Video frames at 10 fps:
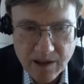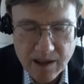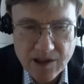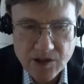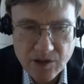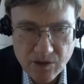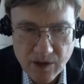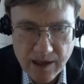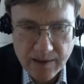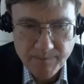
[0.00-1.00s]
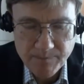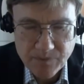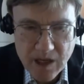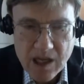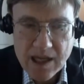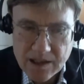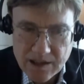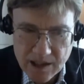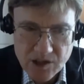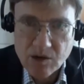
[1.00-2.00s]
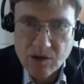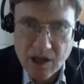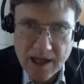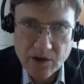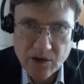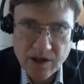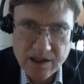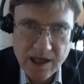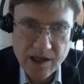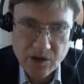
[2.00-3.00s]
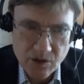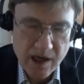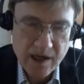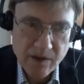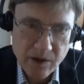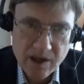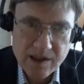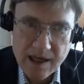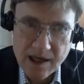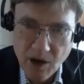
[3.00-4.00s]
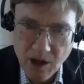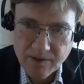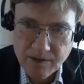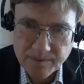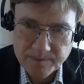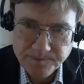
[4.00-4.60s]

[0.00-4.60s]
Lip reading: against Ukraine, it does look like they're going to take Ukraine, and they're going to take all of it.